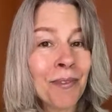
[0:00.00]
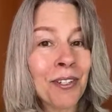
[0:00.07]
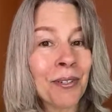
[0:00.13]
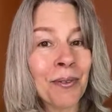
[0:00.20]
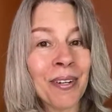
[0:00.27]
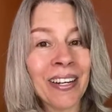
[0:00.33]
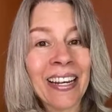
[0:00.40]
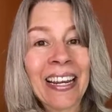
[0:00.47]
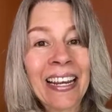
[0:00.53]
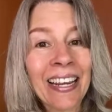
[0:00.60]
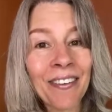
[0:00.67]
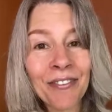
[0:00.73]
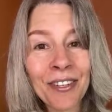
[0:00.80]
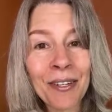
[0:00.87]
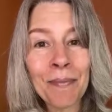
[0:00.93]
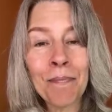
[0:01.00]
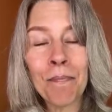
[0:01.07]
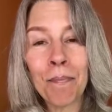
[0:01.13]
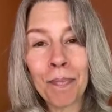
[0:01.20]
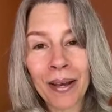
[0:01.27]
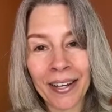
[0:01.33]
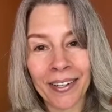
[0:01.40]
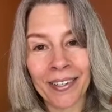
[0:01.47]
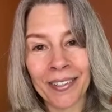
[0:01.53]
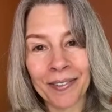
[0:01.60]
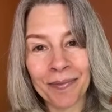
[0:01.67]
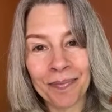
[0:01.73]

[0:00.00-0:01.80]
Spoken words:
doing even better